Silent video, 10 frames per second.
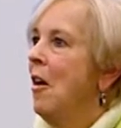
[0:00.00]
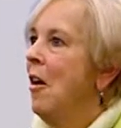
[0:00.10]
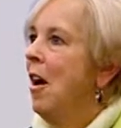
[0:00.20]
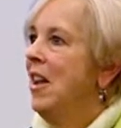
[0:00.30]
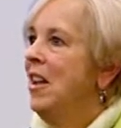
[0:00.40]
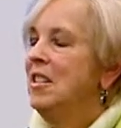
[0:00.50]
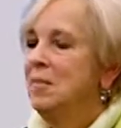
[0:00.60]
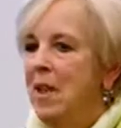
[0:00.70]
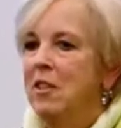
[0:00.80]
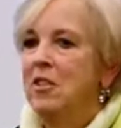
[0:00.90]
I
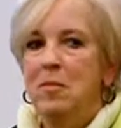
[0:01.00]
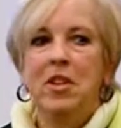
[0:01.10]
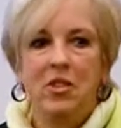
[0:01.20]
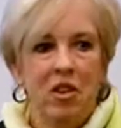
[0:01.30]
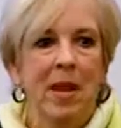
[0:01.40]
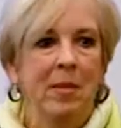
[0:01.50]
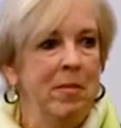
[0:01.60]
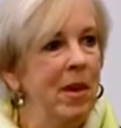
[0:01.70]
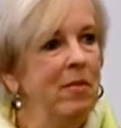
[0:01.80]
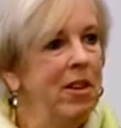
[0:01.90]
spent too much time in
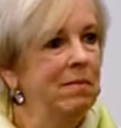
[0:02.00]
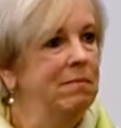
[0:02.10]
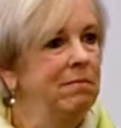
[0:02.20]
my room.